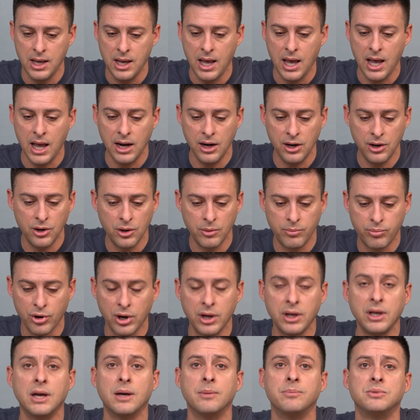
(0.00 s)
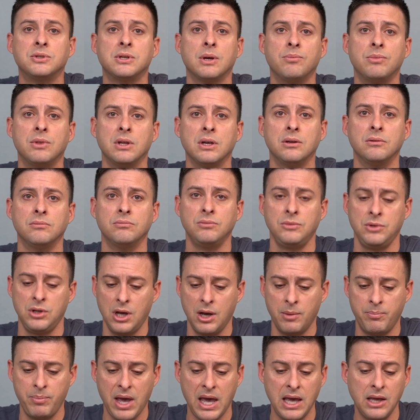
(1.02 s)
and it'll bring up something,
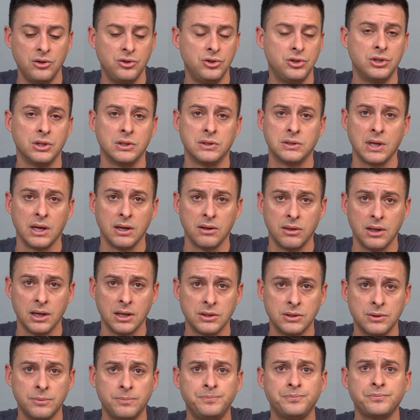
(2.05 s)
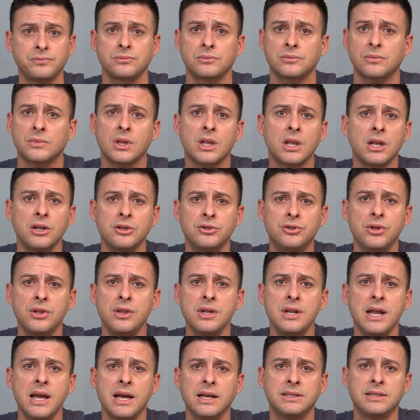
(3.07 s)
a page just like this. So
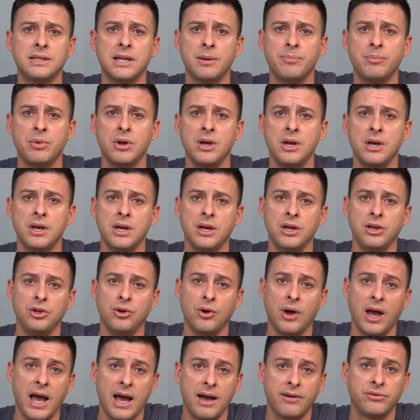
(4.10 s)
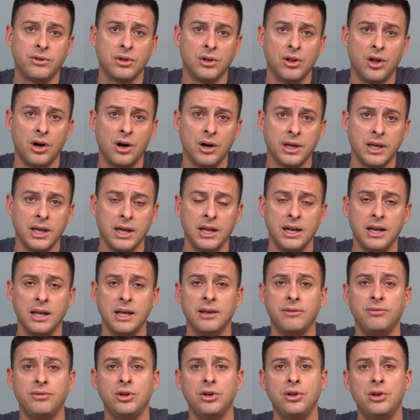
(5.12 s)
the next step You'll have to log in.
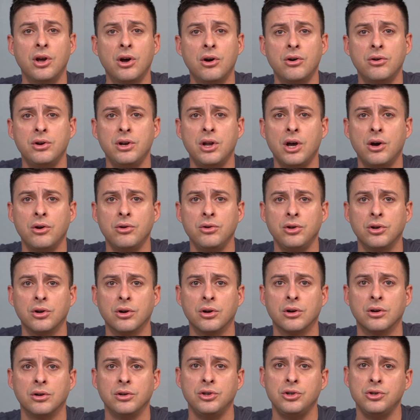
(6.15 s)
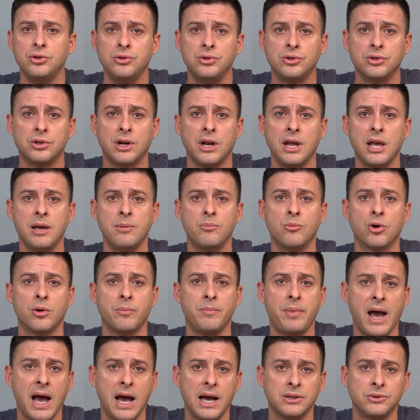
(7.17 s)
If you don't know your username or
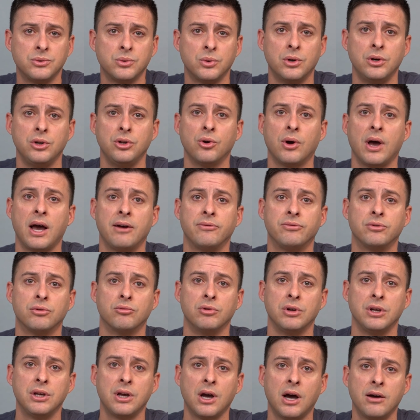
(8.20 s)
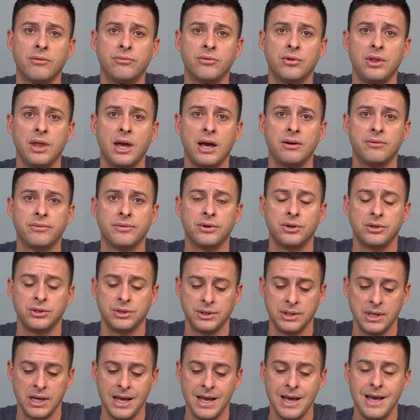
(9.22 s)
password, you'll have to recover that
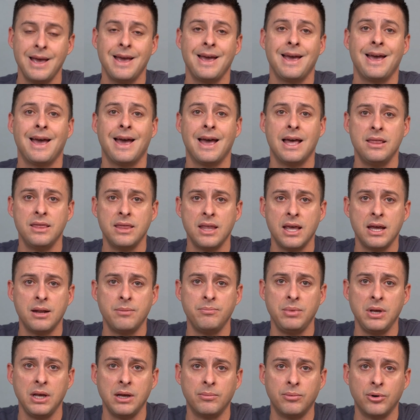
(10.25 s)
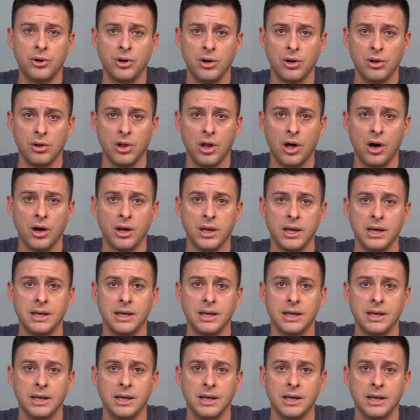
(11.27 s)
first and then be able to log